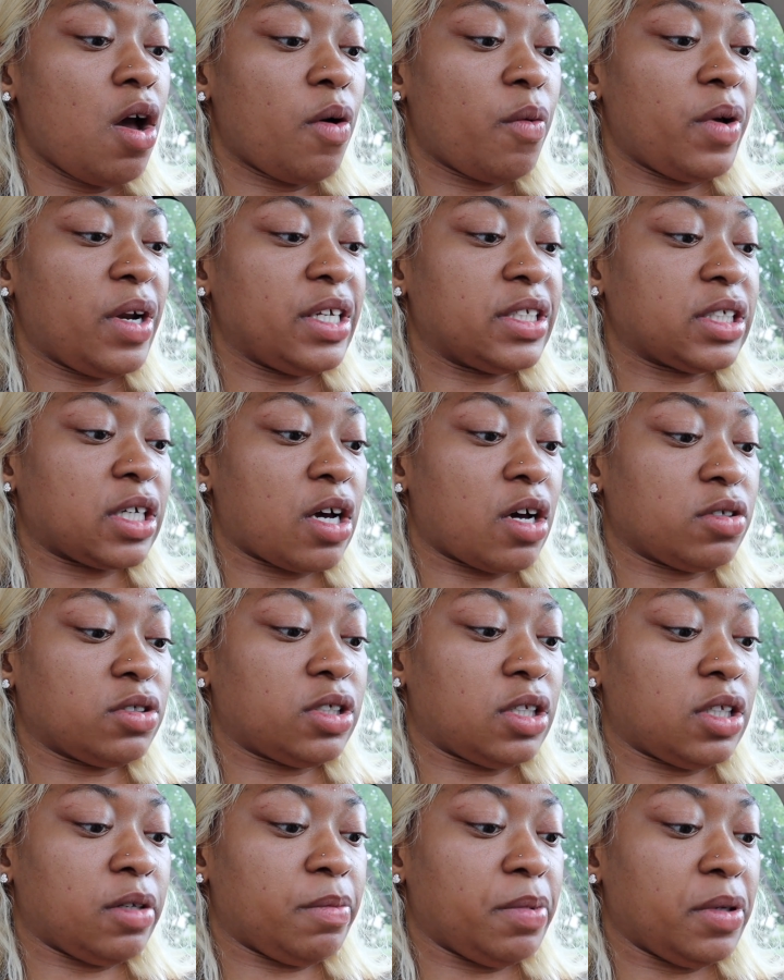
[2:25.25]
we need to go
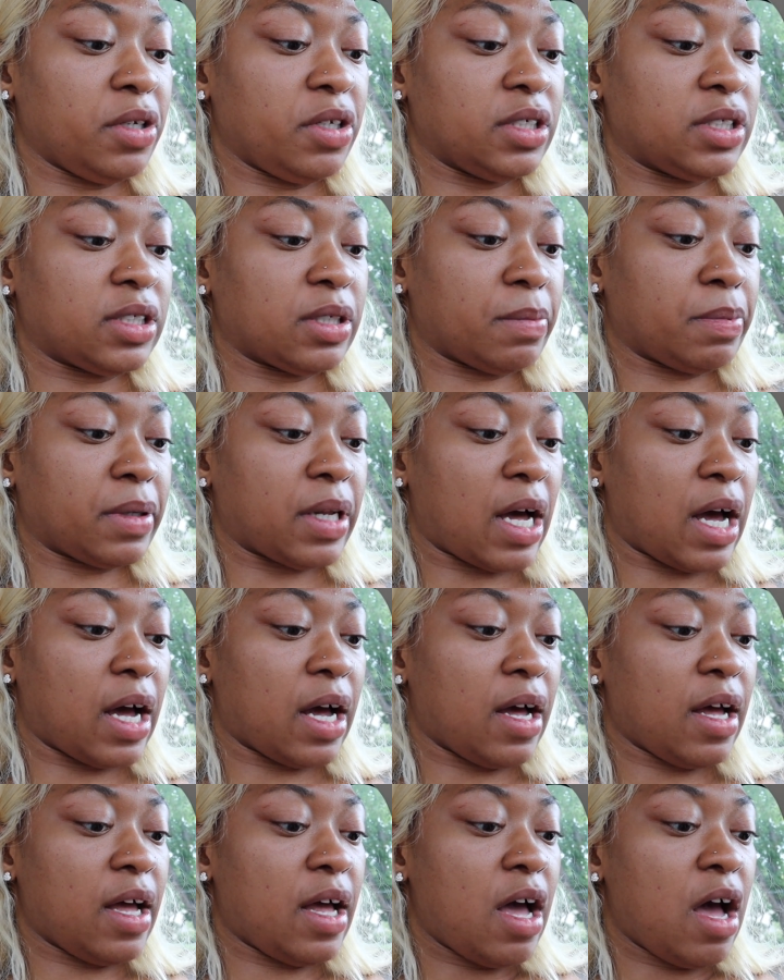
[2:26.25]
to the beauty
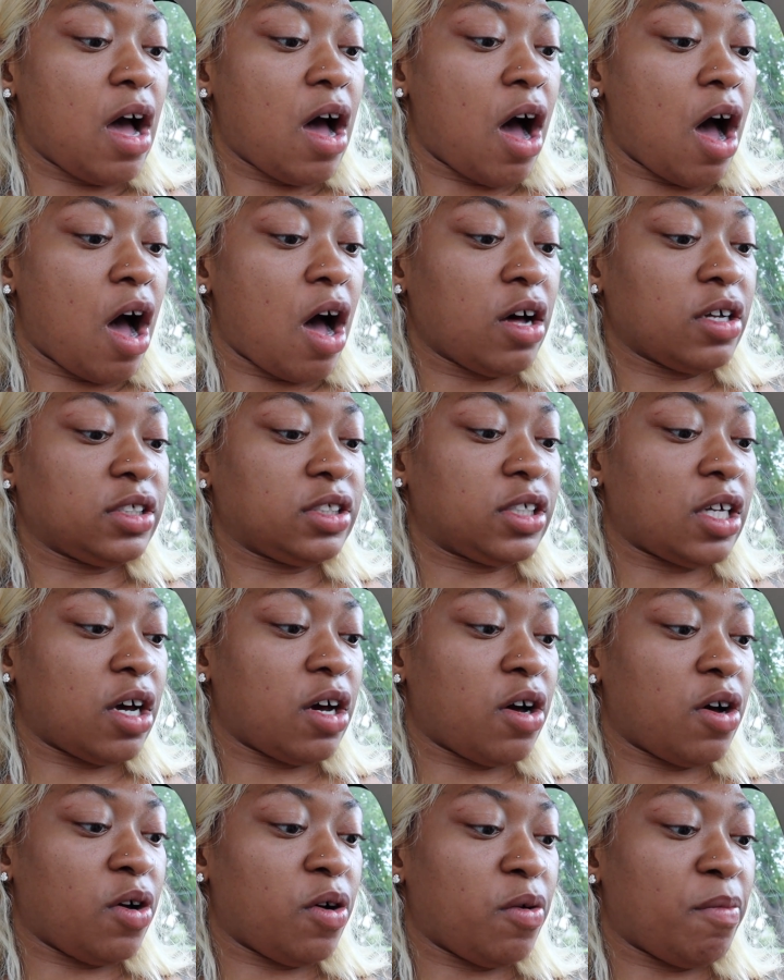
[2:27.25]
supply.
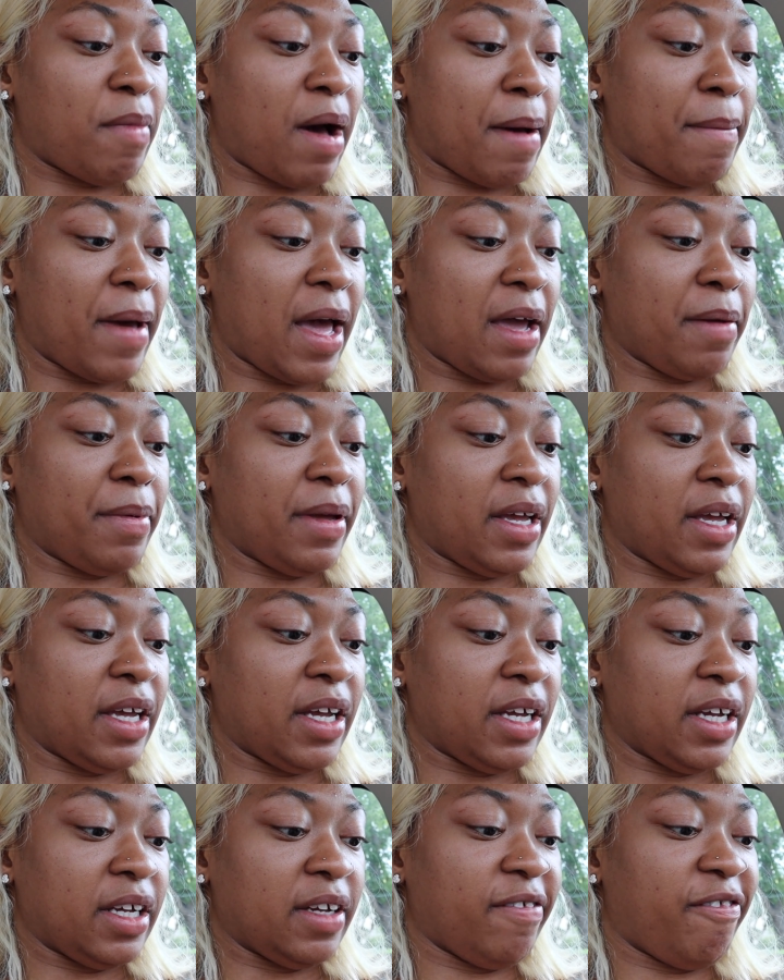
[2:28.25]
Also, my
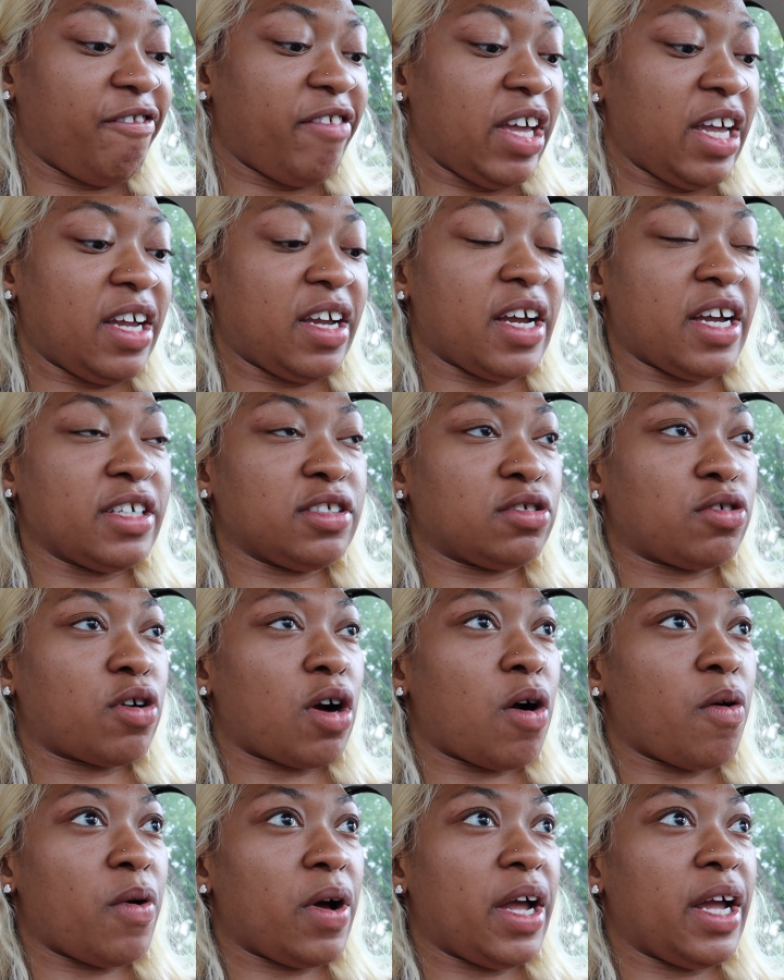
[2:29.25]
baby feet is
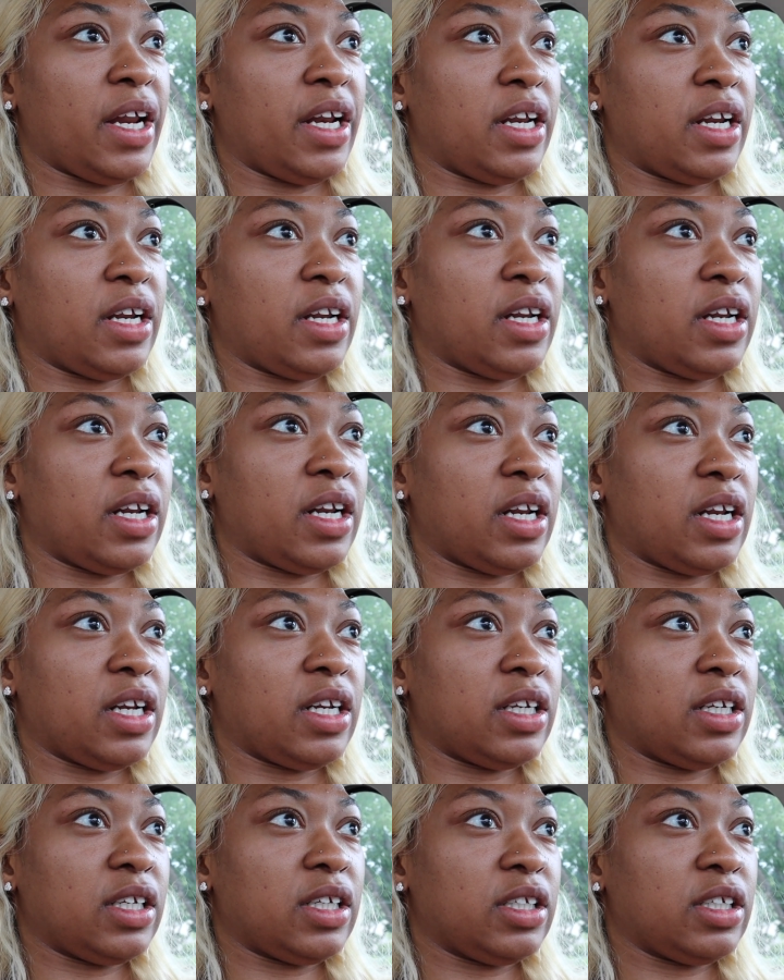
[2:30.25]
growing
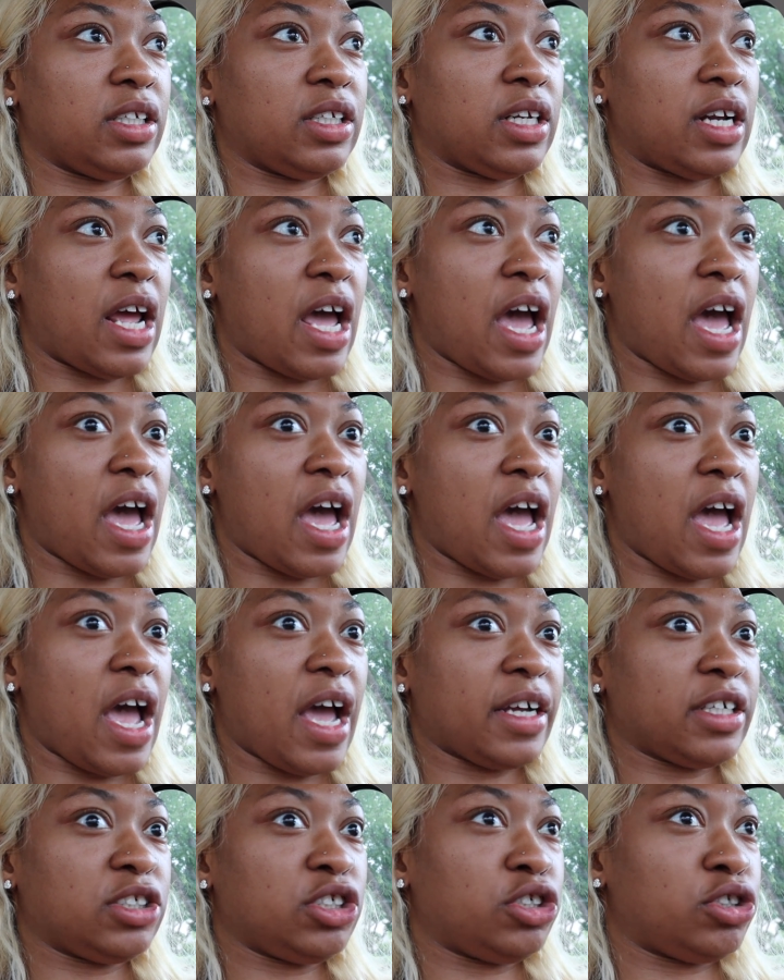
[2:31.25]

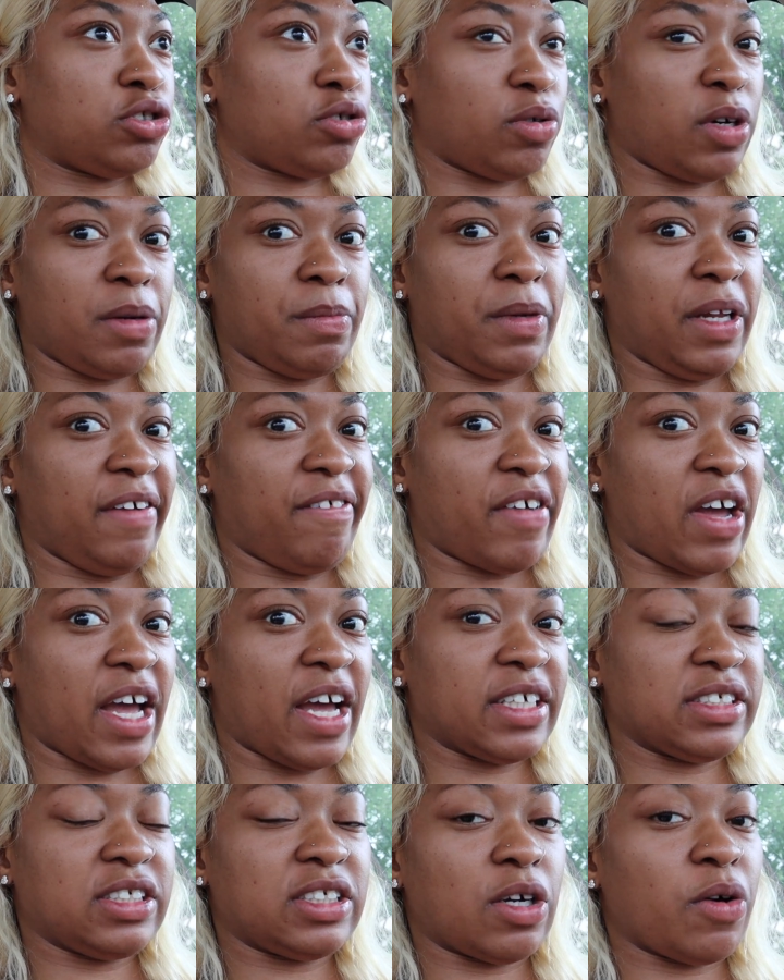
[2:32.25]
extremely
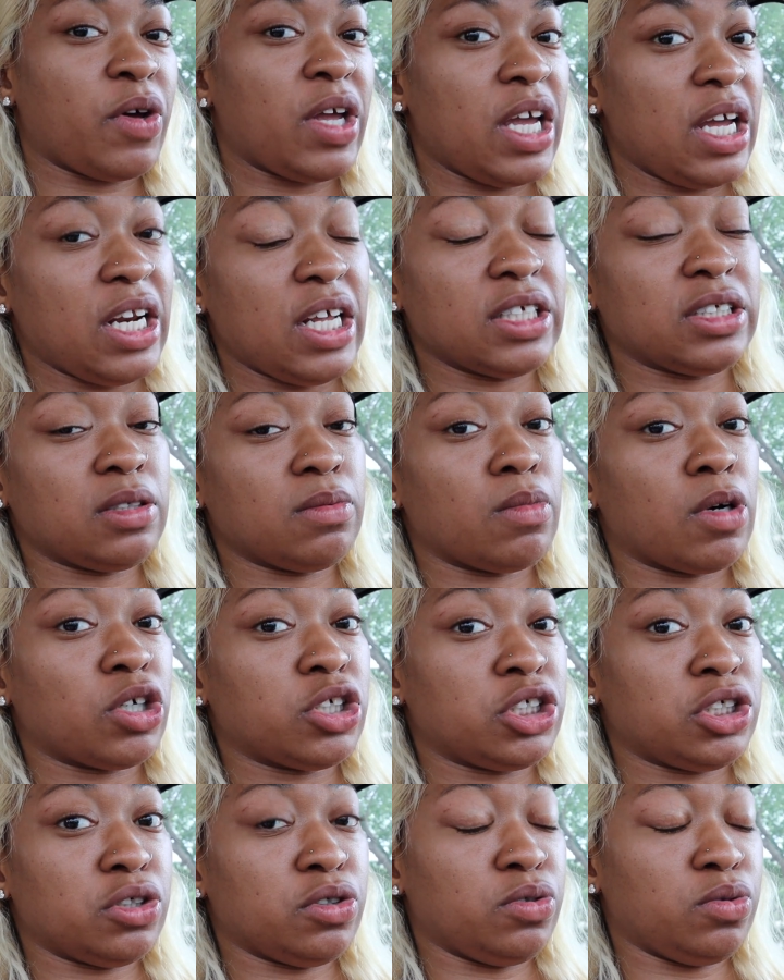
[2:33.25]
fast, so he needs some more
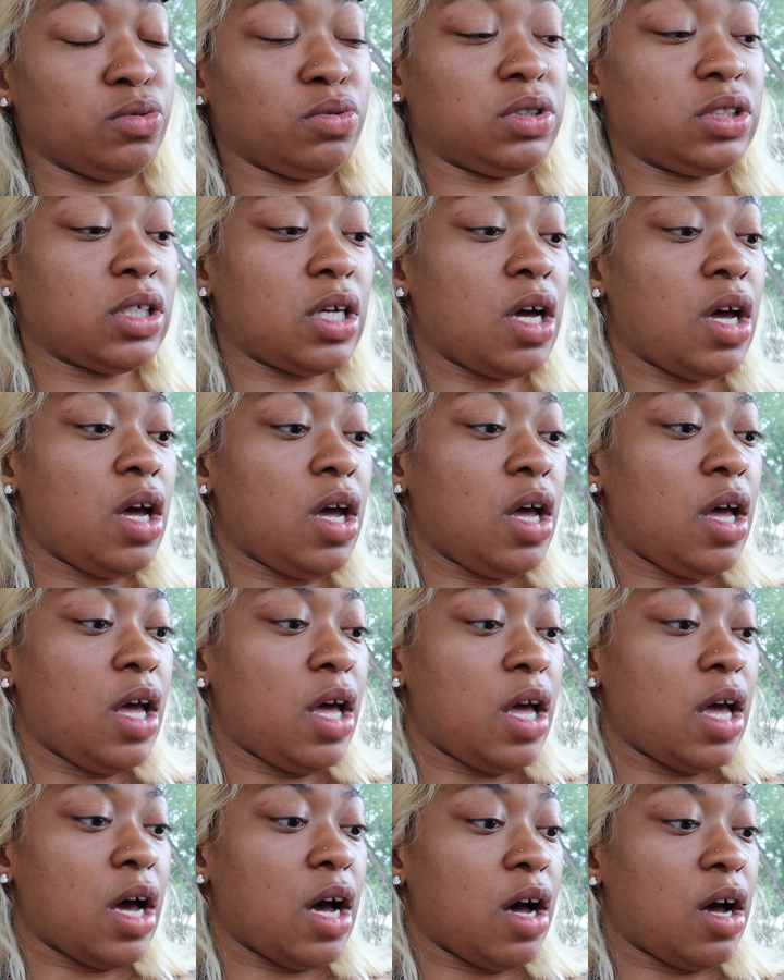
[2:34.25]
shoes.
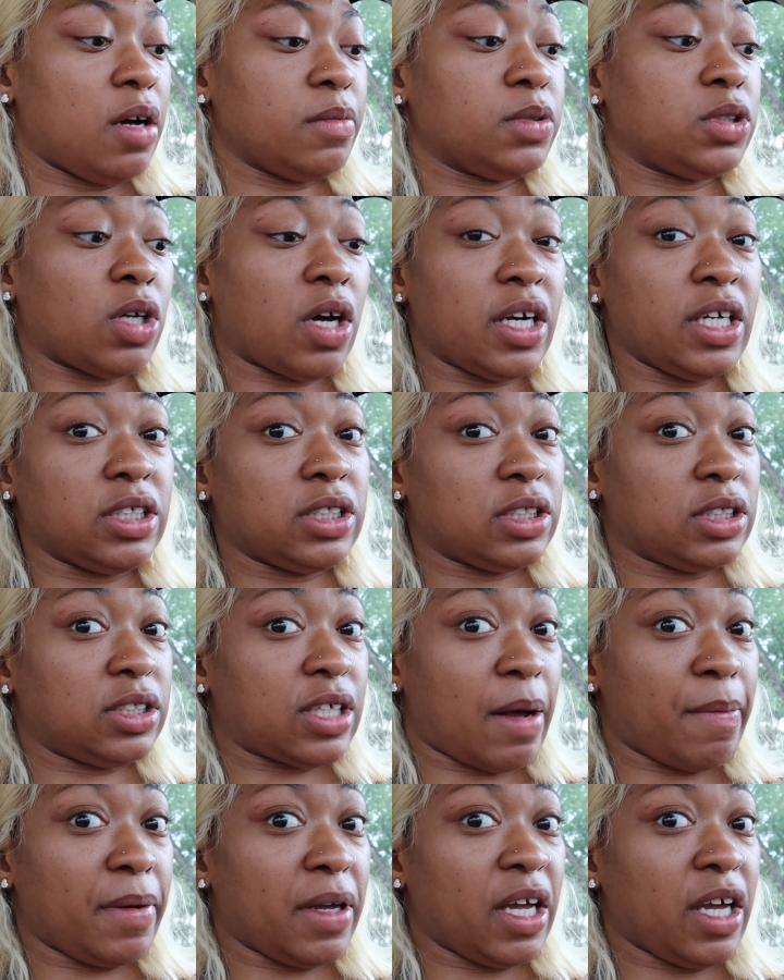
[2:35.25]
So I need to
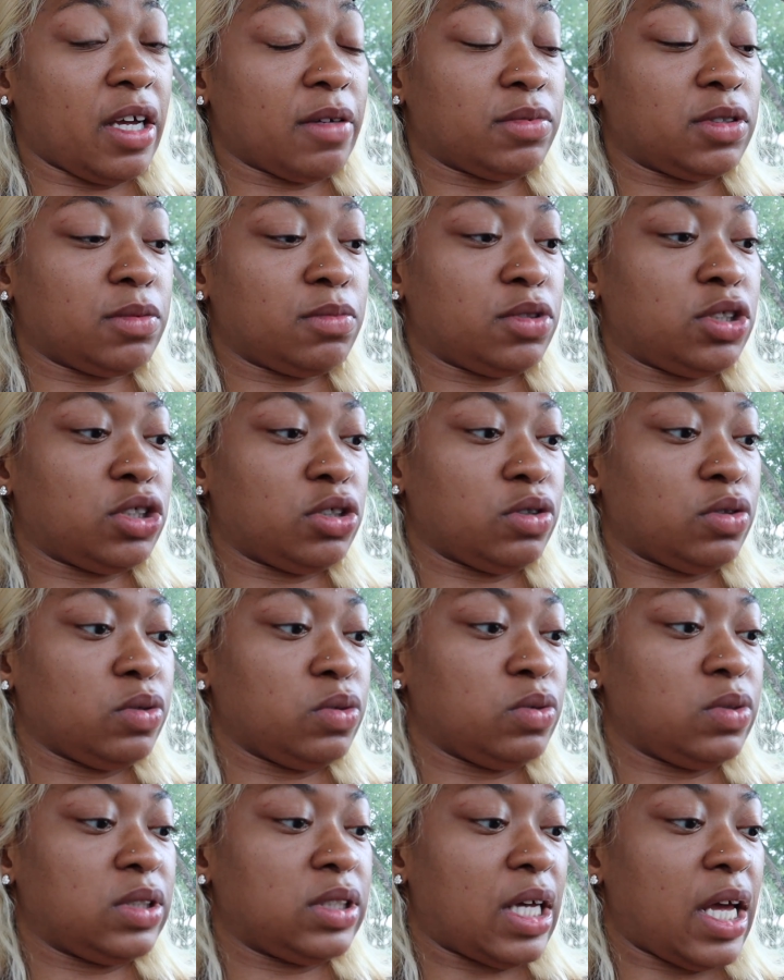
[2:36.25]
stop and get him some
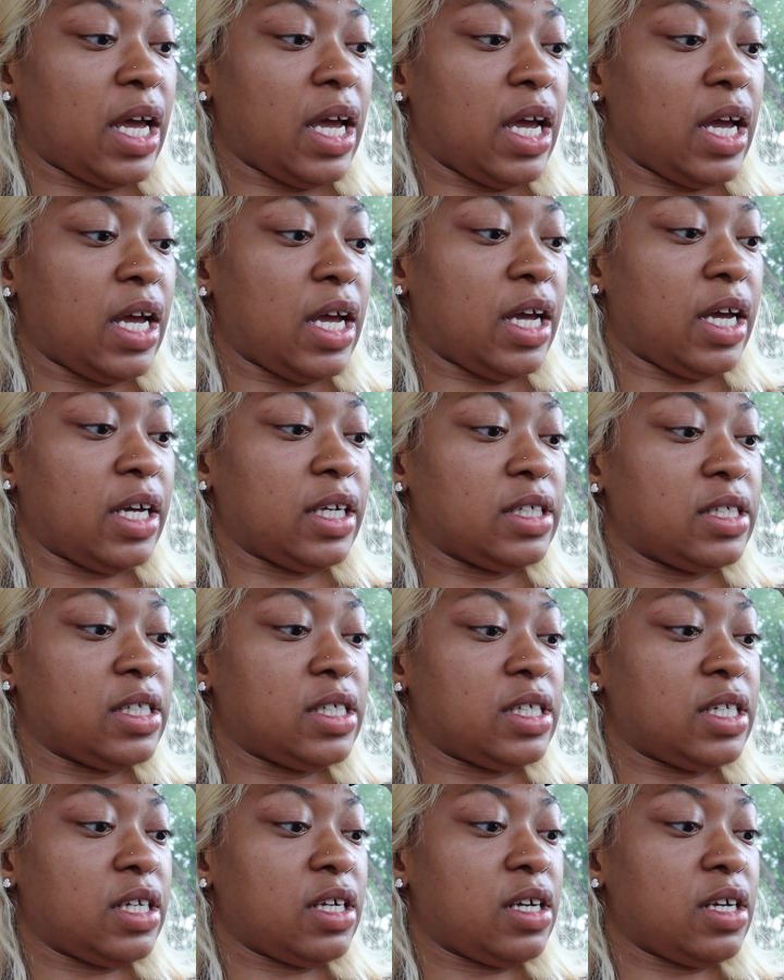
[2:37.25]
shoes. And